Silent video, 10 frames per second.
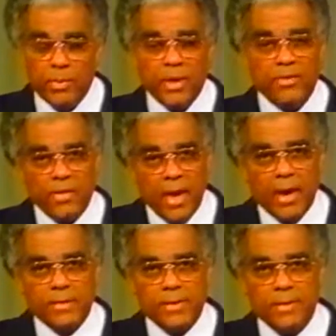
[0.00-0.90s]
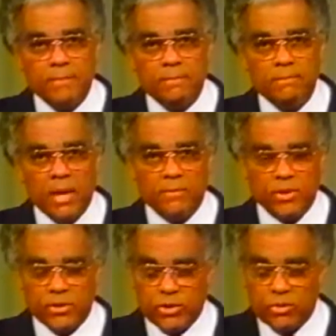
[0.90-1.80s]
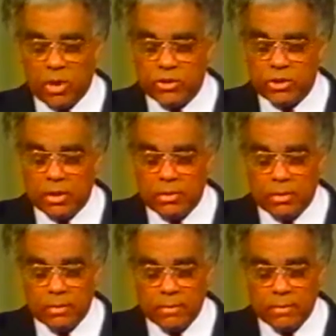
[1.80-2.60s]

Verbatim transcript: be that of destruction.